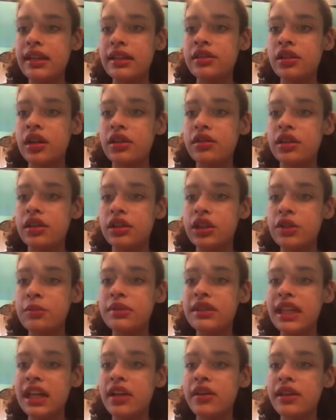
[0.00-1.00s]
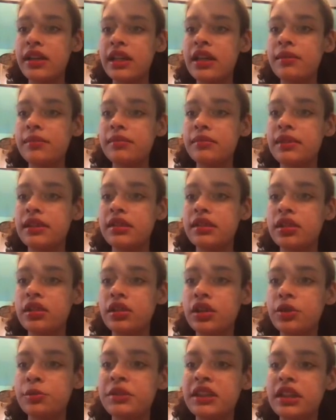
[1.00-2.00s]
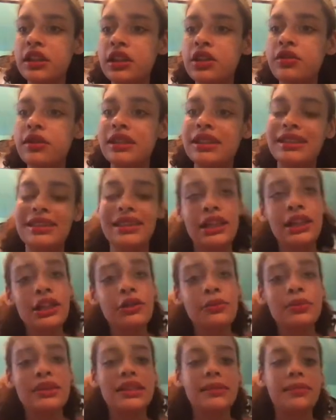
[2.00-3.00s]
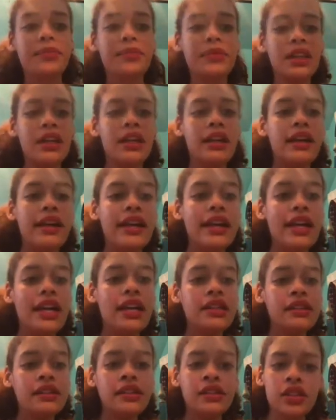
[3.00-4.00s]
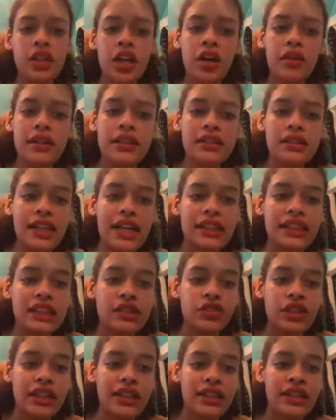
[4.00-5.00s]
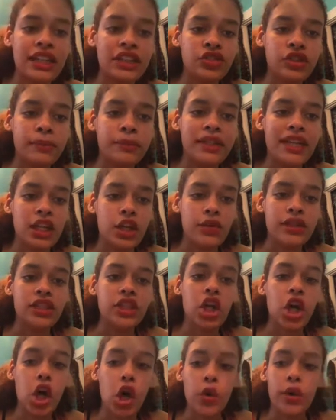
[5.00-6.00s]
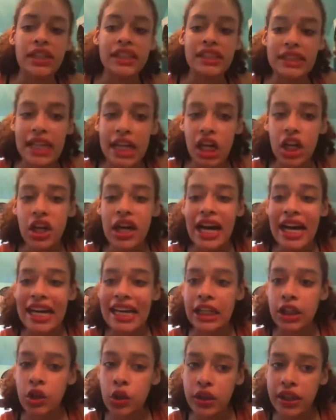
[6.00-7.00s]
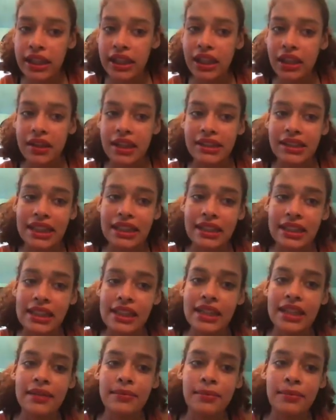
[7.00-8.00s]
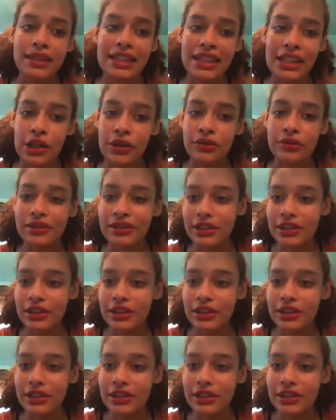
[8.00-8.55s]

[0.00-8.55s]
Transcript: It's called the loops area. This little loop-de-loo is the loops. And there's always classic electric piano is always there. I ignore it unless I need it, but I don't.